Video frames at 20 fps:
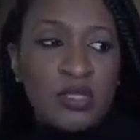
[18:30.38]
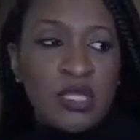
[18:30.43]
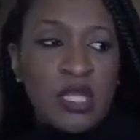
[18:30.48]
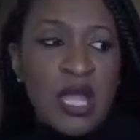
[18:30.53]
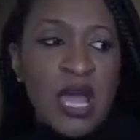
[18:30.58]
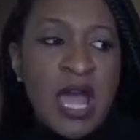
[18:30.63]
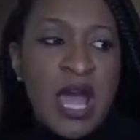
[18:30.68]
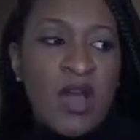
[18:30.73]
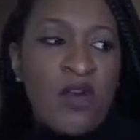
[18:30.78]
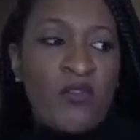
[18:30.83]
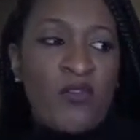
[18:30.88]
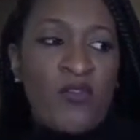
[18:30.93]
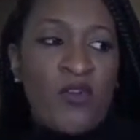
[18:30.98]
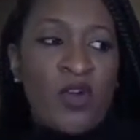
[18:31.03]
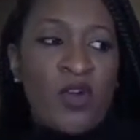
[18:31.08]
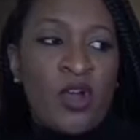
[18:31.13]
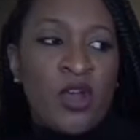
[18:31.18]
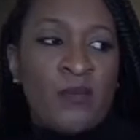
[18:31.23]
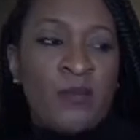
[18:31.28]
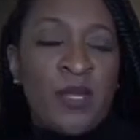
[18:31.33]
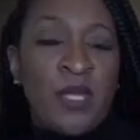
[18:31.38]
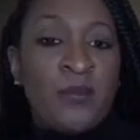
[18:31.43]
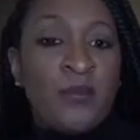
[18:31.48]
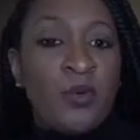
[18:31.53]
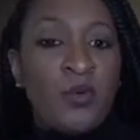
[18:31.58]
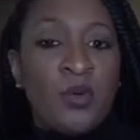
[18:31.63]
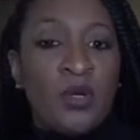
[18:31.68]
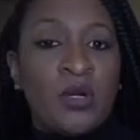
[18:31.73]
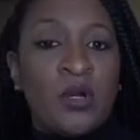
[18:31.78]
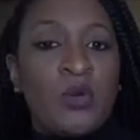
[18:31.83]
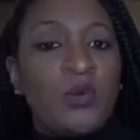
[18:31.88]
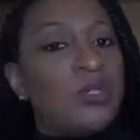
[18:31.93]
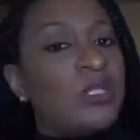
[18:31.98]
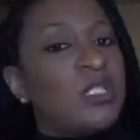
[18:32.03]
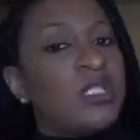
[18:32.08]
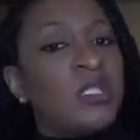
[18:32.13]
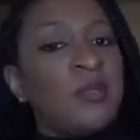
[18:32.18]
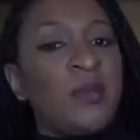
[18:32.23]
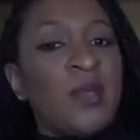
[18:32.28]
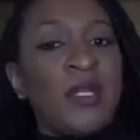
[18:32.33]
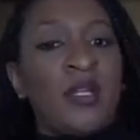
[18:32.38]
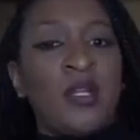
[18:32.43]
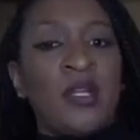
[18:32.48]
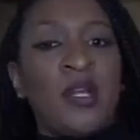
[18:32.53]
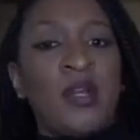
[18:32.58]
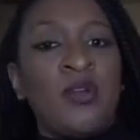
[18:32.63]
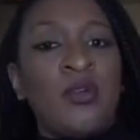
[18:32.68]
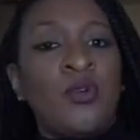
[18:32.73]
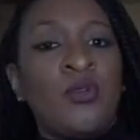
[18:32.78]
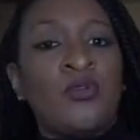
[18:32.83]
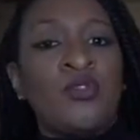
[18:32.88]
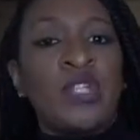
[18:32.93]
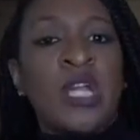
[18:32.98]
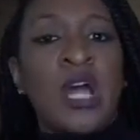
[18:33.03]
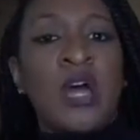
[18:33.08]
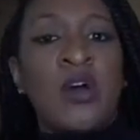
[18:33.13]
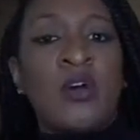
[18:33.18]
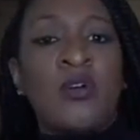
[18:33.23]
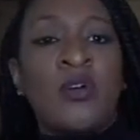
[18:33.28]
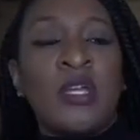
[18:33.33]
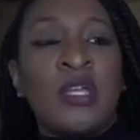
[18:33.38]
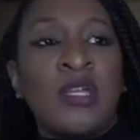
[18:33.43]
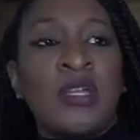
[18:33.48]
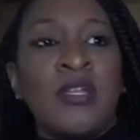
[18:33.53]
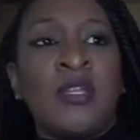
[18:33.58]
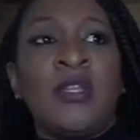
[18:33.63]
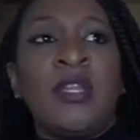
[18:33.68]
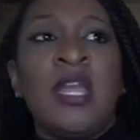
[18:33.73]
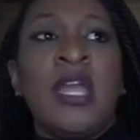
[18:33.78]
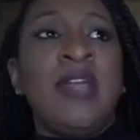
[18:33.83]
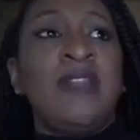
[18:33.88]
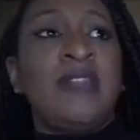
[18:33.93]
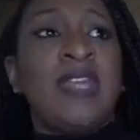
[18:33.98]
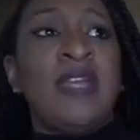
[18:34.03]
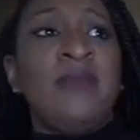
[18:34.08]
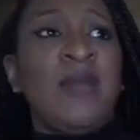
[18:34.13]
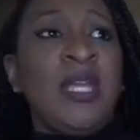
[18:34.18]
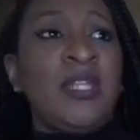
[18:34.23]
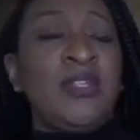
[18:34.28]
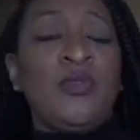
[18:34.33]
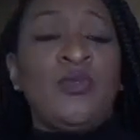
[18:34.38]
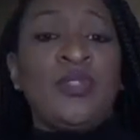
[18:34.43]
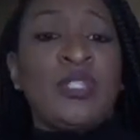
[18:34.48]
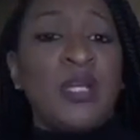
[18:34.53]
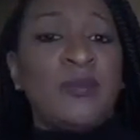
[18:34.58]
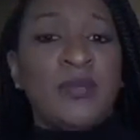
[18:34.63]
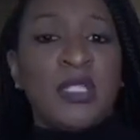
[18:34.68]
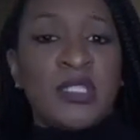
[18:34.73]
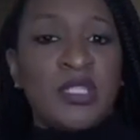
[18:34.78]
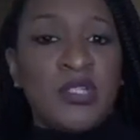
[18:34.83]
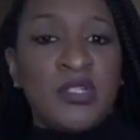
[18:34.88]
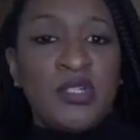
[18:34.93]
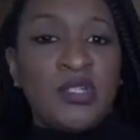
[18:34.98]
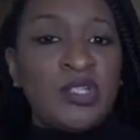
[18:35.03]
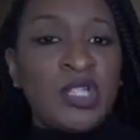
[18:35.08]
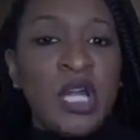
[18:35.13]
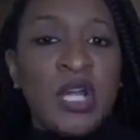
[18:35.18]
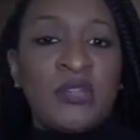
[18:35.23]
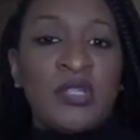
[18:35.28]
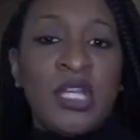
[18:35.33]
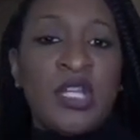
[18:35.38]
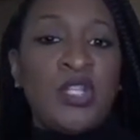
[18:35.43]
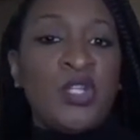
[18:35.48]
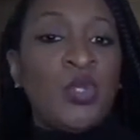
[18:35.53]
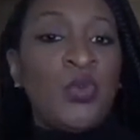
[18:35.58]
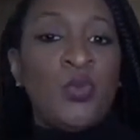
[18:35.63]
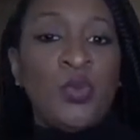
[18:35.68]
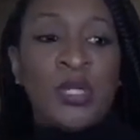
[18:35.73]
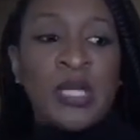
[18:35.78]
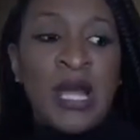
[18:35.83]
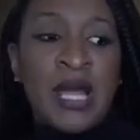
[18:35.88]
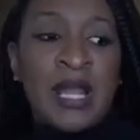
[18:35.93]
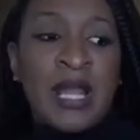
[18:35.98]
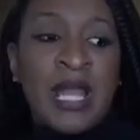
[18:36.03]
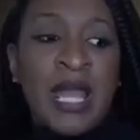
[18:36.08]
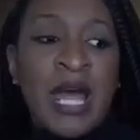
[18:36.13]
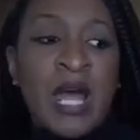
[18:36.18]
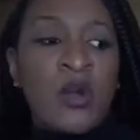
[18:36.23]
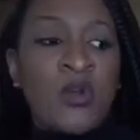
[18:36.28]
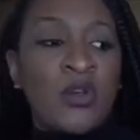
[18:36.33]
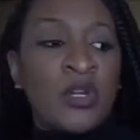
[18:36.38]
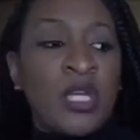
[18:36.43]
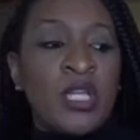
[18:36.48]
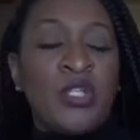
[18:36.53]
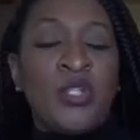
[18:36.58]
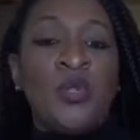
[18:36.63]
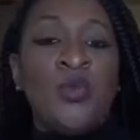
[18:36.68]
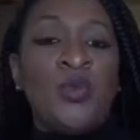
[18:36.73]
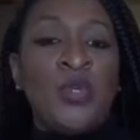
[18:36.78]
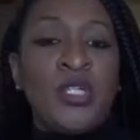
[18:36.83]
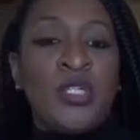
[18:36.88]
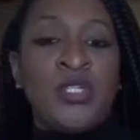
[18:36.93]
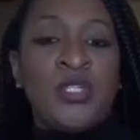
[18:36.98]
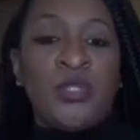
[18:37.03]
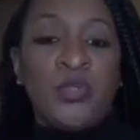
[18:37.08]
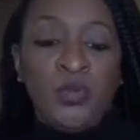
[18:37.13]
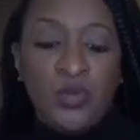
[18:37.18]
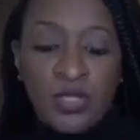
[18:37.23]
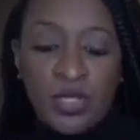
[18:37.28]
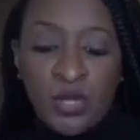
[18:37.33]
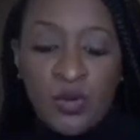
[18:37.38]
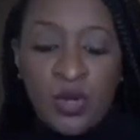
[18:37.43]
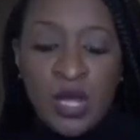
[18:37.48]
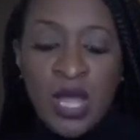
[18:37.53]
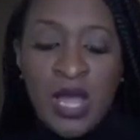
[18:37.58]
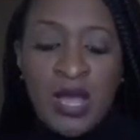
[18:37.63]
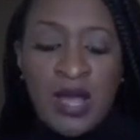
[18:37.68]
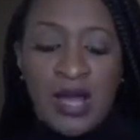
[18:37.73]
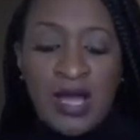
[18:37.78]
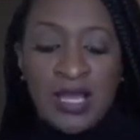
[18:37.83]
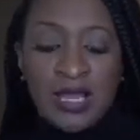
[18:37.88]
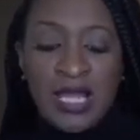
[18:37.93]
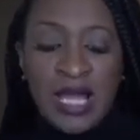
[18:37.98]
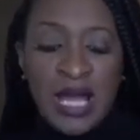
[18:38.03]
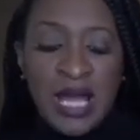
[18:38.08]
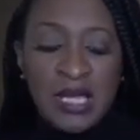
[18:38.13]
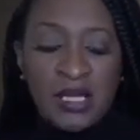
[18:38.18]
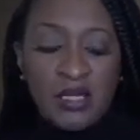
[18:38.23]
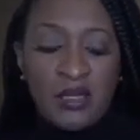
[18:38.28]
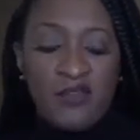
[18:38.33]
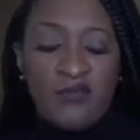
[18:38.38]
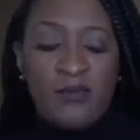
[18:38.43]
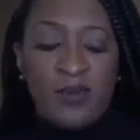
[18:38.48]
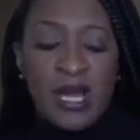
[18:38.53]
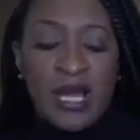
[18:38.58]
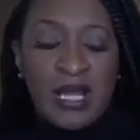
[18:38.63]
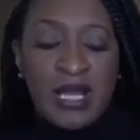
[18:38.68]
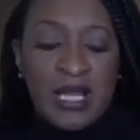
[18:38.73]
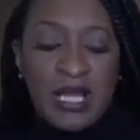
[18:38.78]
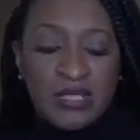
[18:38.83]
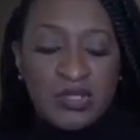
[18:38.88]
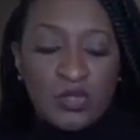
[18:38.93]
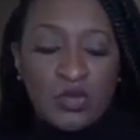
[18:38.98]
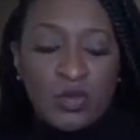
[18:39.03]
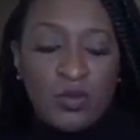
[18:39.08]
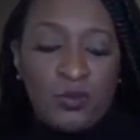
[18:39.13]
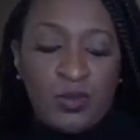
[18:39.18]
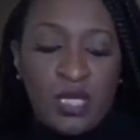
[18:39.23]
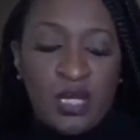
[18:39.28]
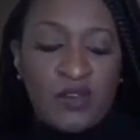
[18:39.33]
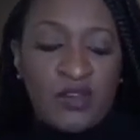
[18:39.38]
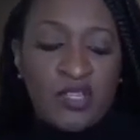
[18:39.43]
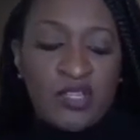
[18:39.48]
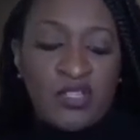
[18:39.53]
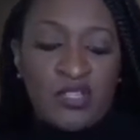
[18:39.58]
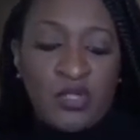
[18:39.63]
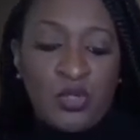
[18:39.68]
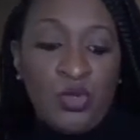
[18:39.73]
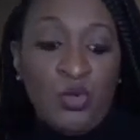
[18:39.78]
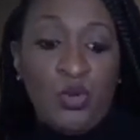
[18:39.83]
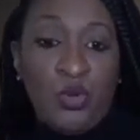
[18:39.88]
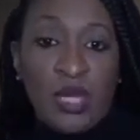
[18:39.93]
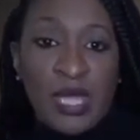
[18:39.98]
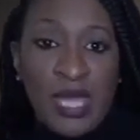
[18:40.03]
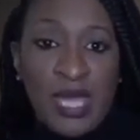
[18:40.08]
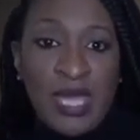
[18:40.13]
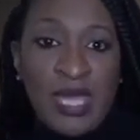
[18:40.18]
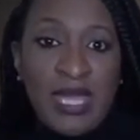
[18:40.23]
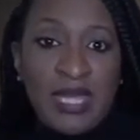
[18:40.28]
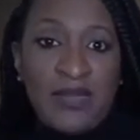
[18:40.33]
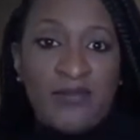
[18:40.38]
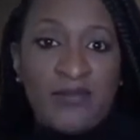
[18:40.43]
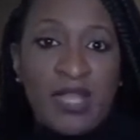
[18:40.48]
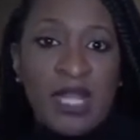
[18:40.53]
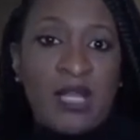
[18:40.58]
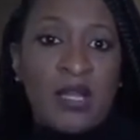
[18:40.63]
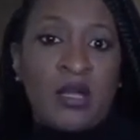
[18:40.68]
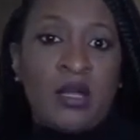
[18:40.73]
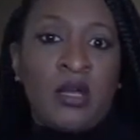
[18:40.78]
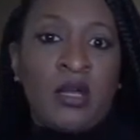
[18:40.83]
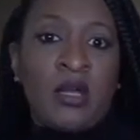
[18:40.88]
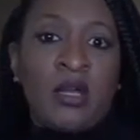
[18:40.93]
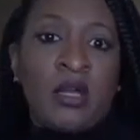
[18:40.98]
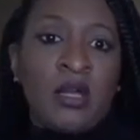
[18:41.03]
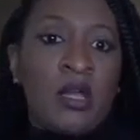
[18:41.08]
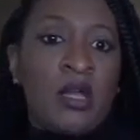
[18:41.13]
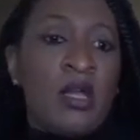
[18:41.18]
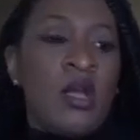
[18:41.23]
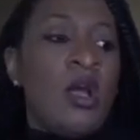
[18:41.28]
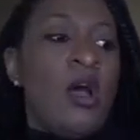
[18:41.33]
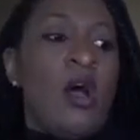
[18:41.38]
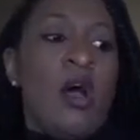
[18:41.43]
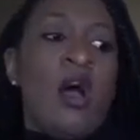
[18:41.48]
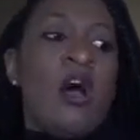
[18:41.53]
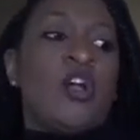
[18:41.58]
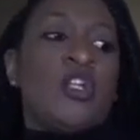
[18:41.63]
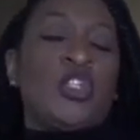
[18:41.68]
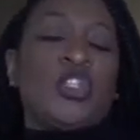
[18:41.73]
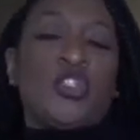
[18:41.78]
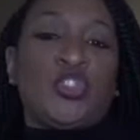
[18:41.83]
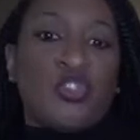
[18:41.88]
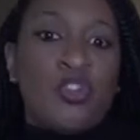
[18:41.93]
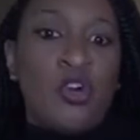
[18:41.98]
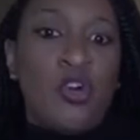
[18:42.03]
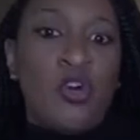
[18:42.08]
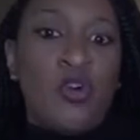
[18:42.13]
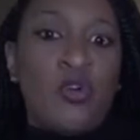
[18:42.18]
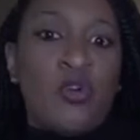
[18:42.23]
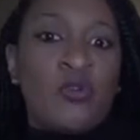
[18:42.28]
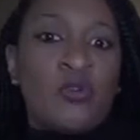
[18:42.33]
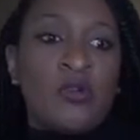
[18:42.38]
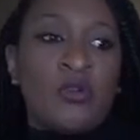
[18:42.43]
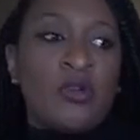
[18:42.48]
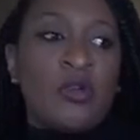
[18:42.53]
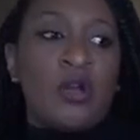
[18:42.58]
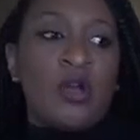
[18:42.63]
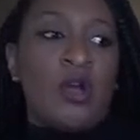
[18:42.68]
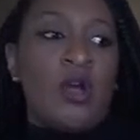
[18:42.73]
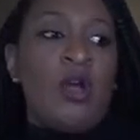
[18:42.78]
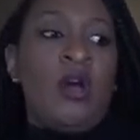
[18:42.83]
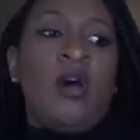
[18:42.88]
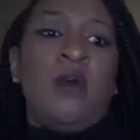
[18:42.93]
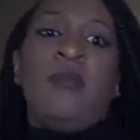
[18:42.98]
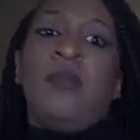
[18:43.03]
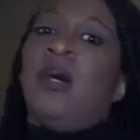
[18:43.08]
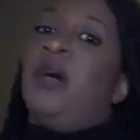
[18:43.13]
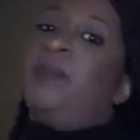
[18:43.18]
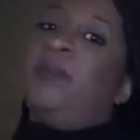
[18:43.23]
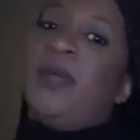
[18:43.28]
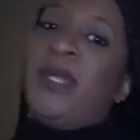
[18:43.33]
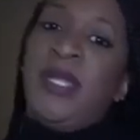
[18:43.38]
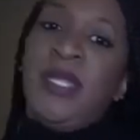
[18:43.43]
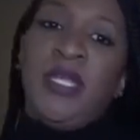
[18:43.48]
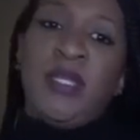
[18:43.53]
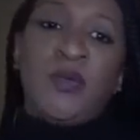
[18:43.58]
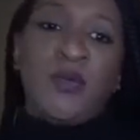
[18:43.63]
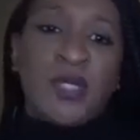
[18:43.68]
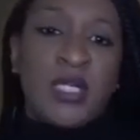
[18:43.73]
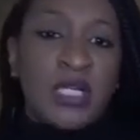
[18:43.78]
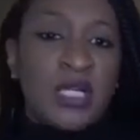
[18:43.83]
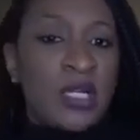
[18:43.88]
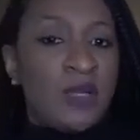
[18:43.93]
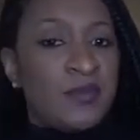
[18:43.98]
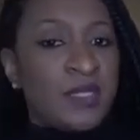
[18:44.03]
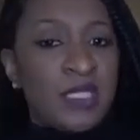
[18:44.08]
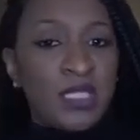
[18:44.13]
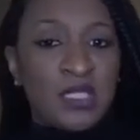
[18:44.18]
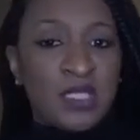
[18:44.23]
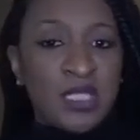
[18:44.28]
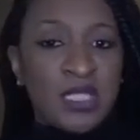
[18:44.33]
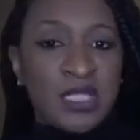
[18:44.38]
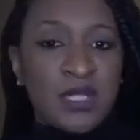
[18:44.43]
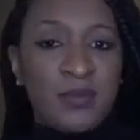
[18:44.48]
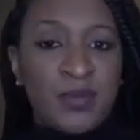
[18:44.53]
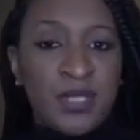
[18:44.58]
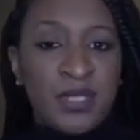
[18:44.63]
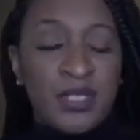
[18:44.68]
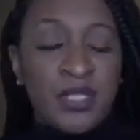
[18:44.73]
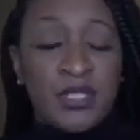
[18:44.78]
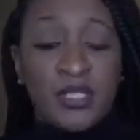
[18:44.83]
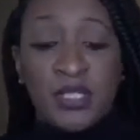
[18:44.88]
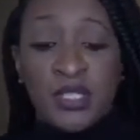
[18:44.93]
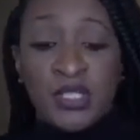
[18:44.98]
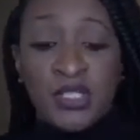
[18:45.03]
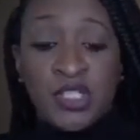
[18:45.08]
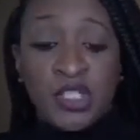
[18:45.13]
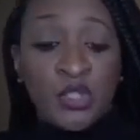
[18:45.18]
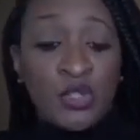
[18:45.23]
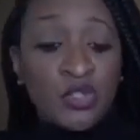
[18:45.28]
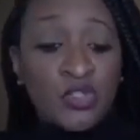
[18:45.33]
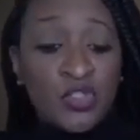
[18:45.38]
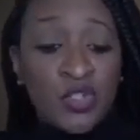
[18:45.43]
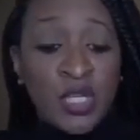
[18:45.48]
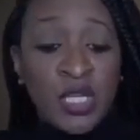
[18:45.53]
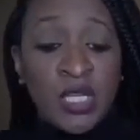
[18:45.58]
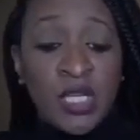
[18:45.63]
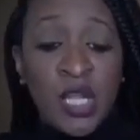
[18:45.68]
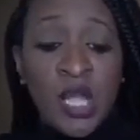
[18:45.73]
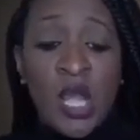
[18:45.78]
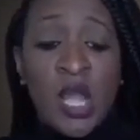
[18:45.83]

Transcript: how far people will go with disciplining their own child, and they may do something to your child that you would not allow or that you wouldn't do. So a lot of biological parents do have like a strong opinion when it comes to disciplining your children.